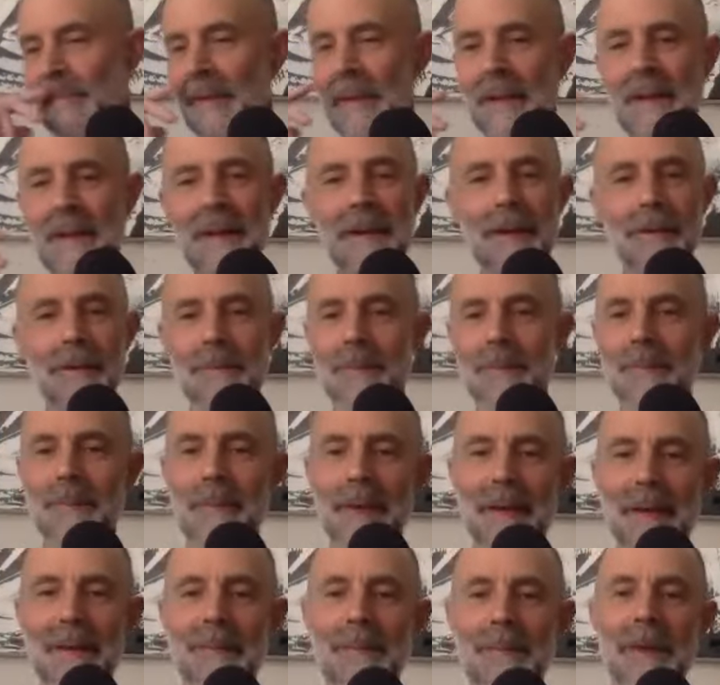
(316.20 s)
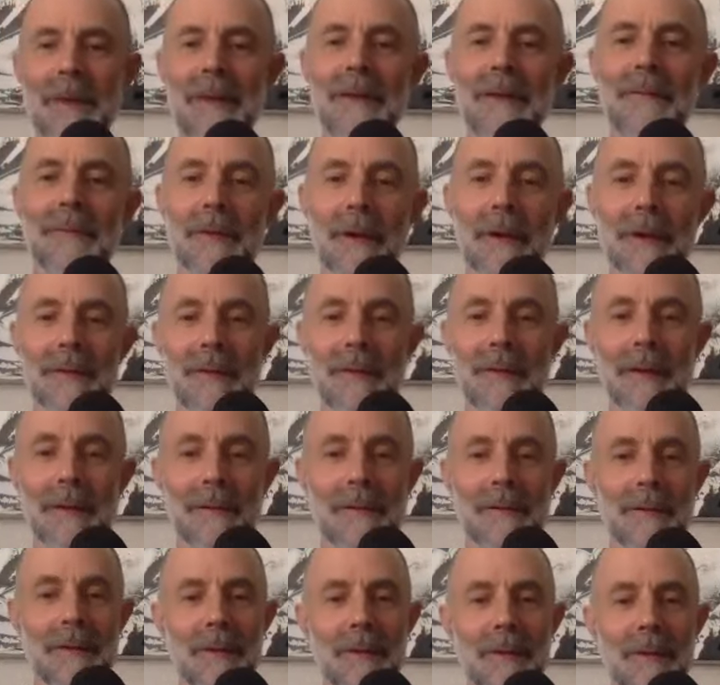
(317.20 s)
you know, many of you, I
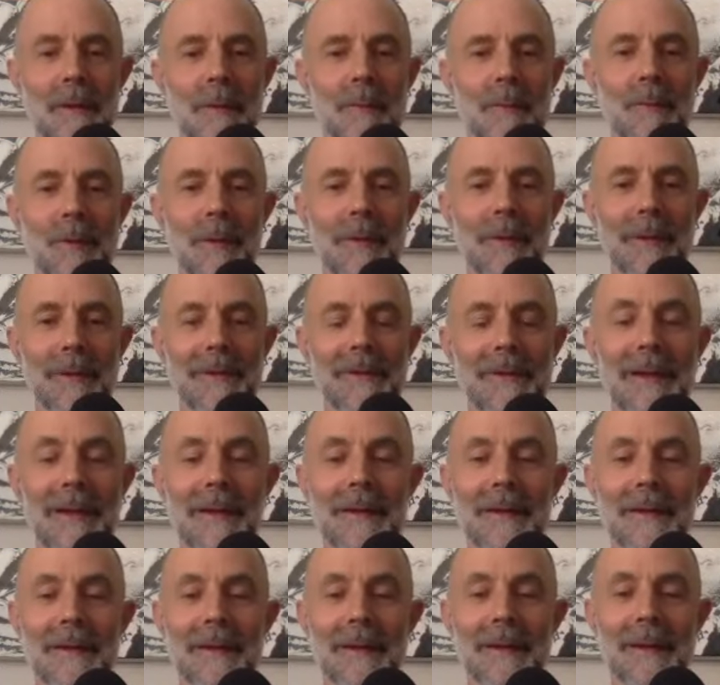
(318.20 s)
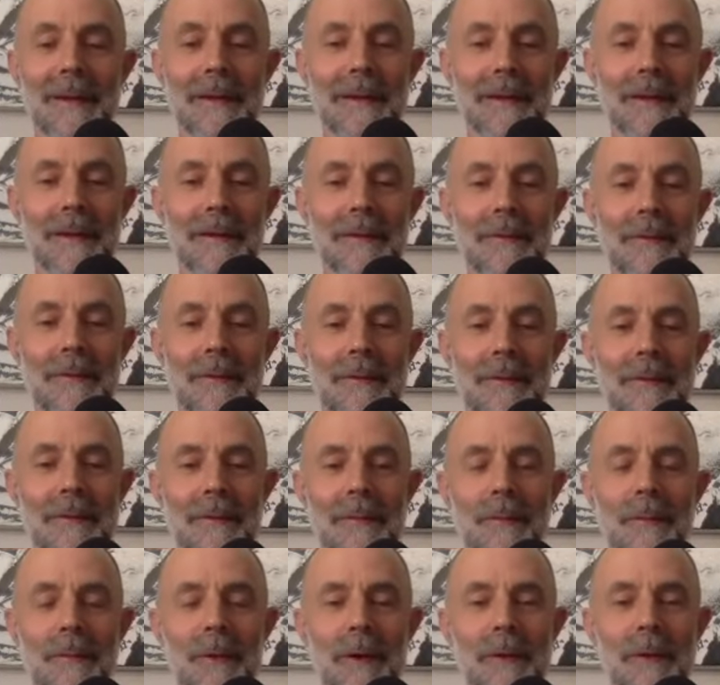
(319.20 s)
think, probably attended at least
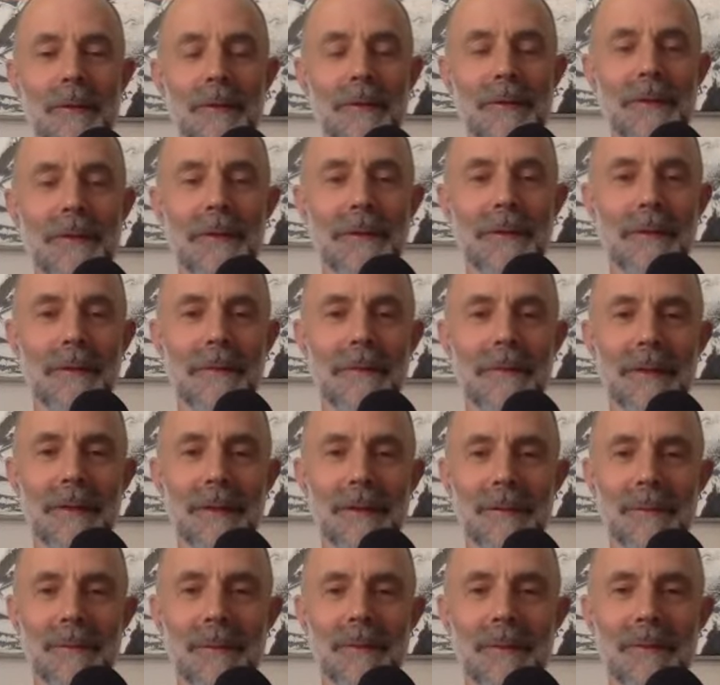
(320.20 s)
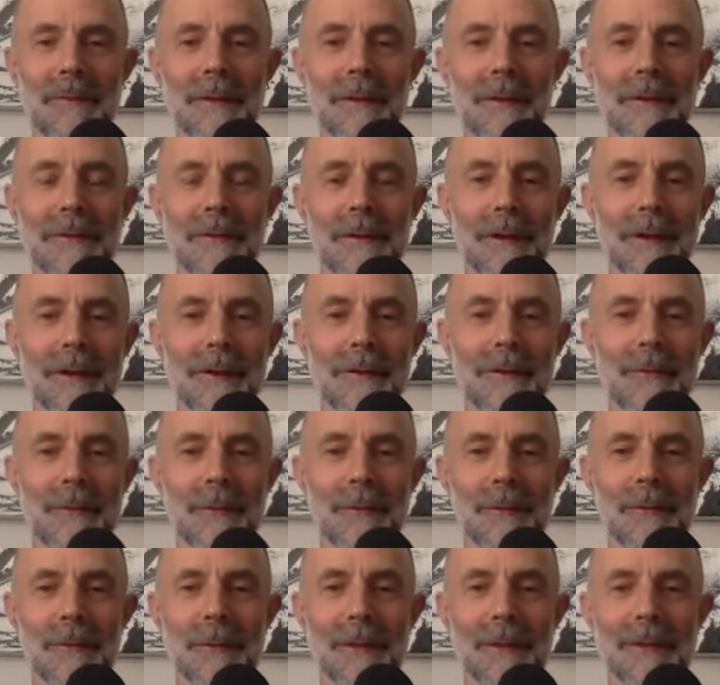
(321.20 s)
one or two of these retreats that I'd
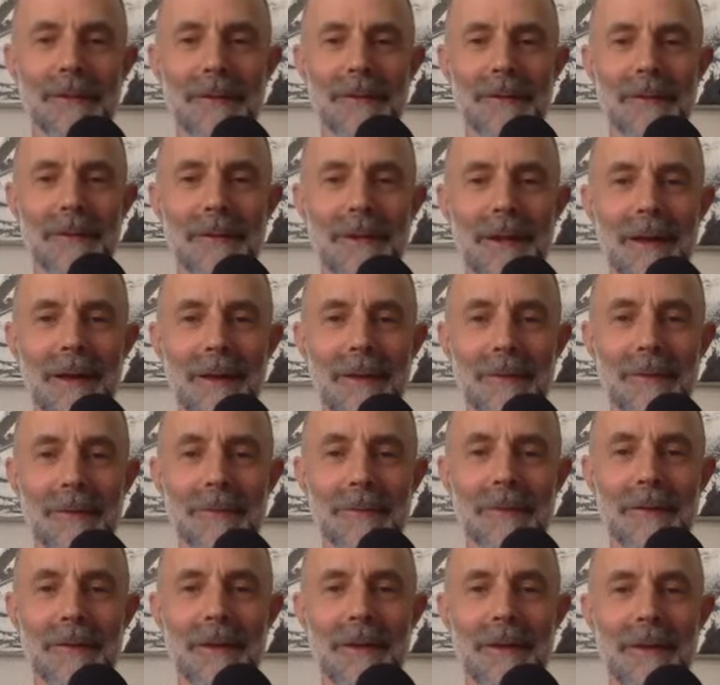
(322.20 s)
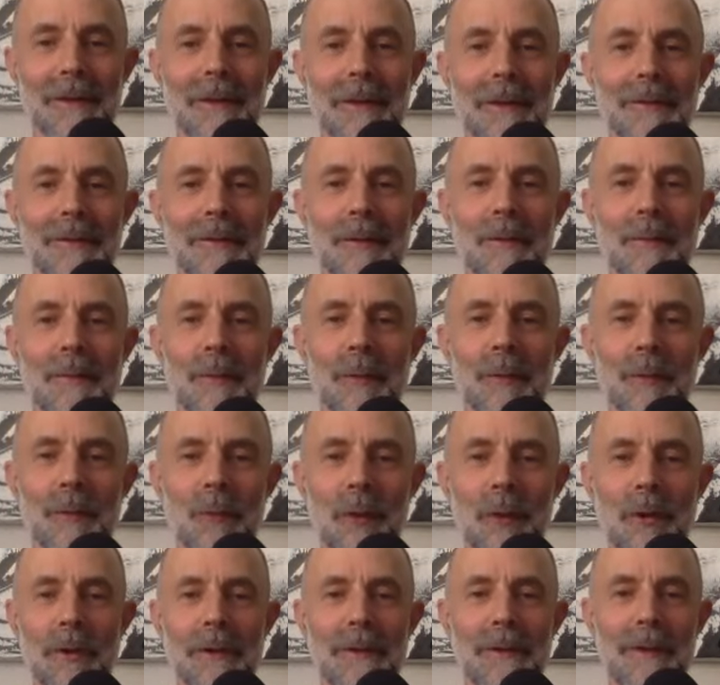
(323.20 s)
called Original Love, that were
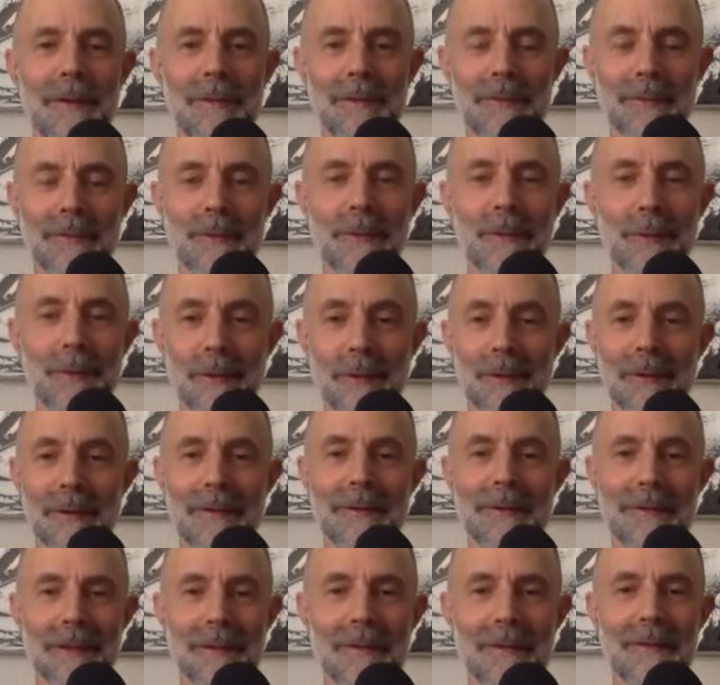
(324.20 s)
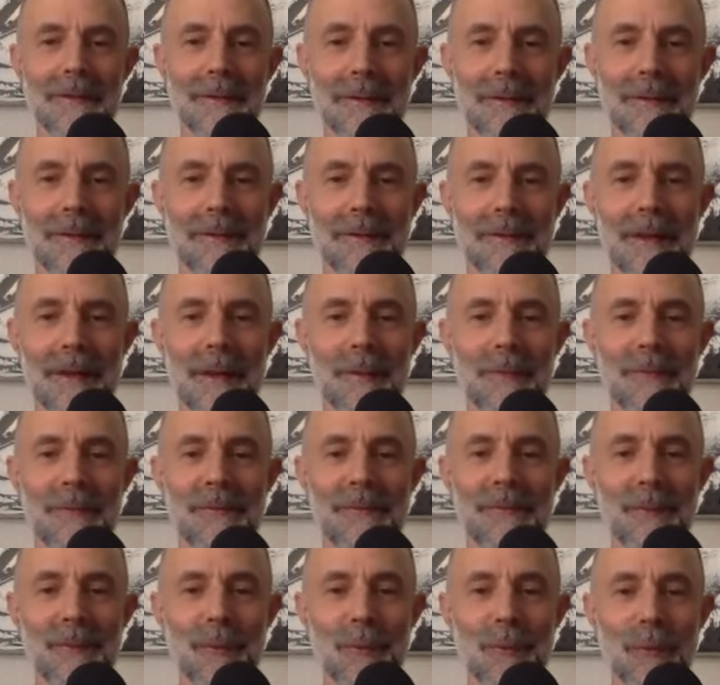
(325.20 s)
working through essentially the same
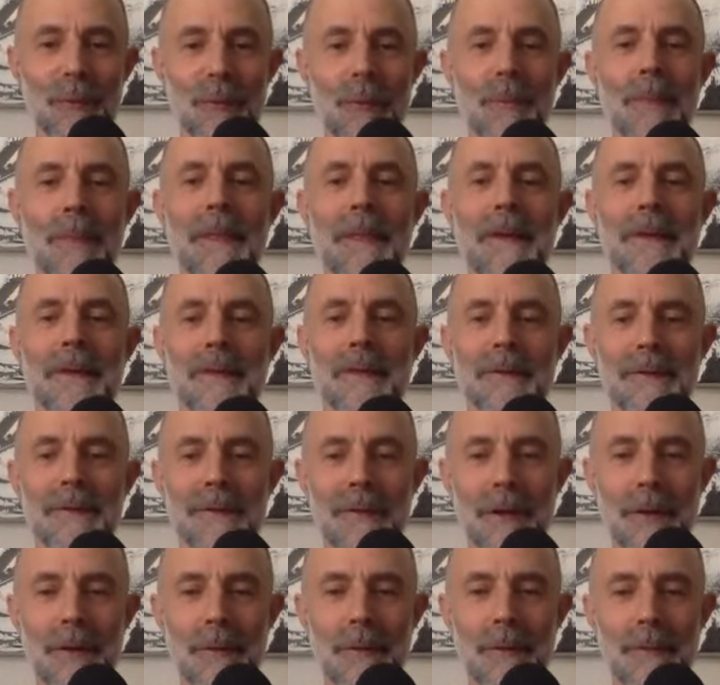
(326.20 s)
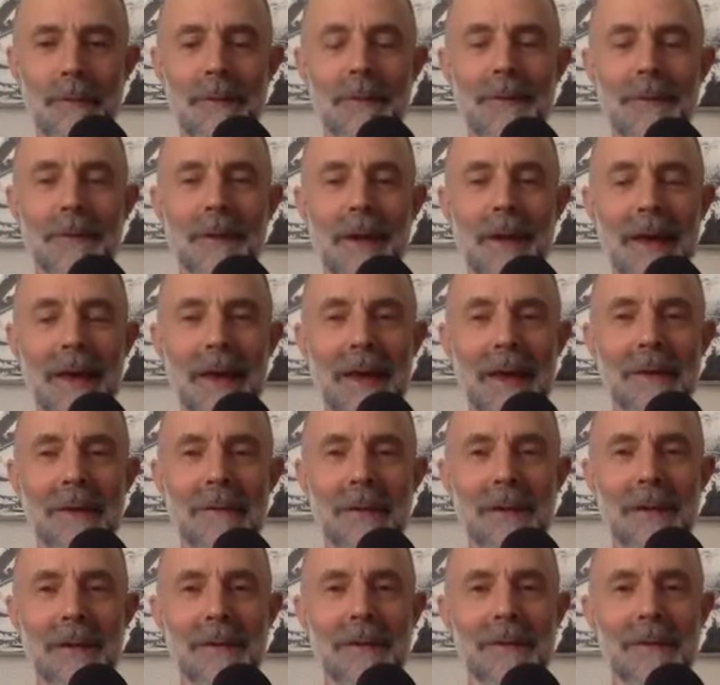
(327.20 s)
four zones or
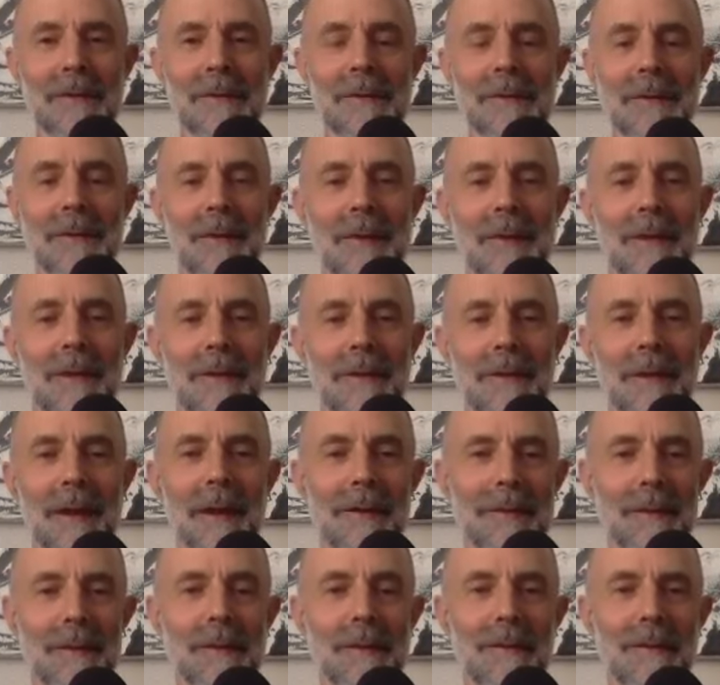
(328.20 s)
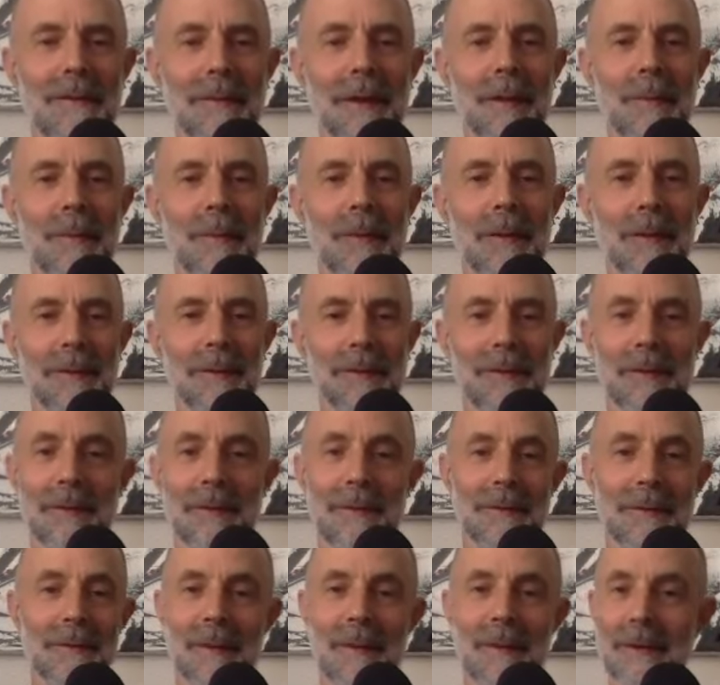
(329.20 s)
areas that I think are very
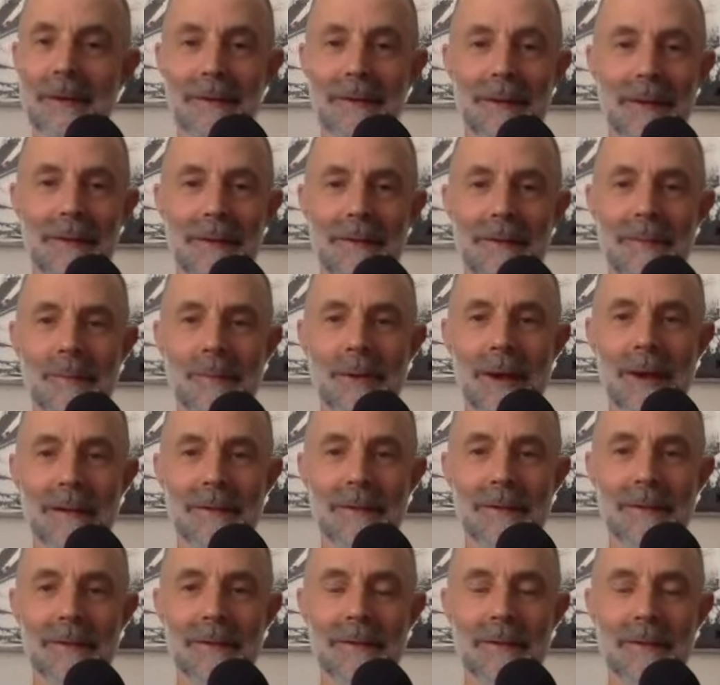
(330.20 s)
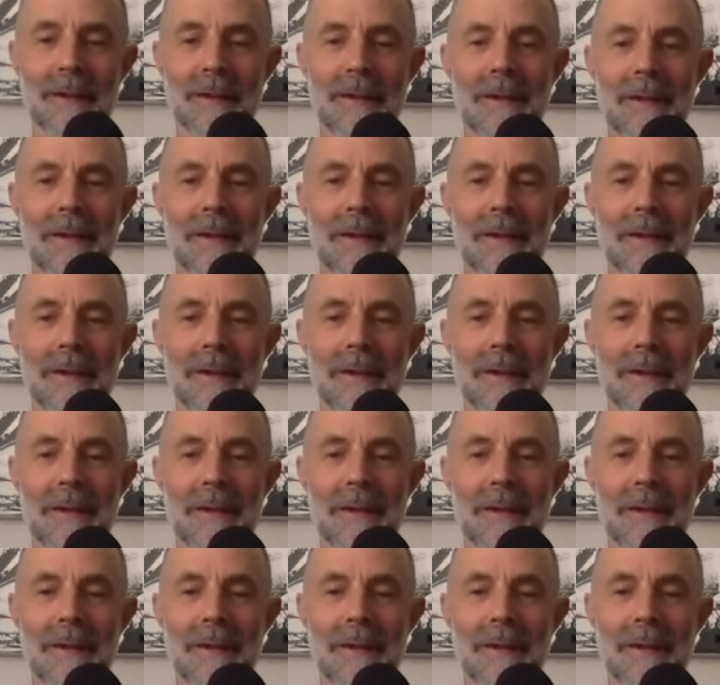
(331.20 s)
pertinent to meditation practice.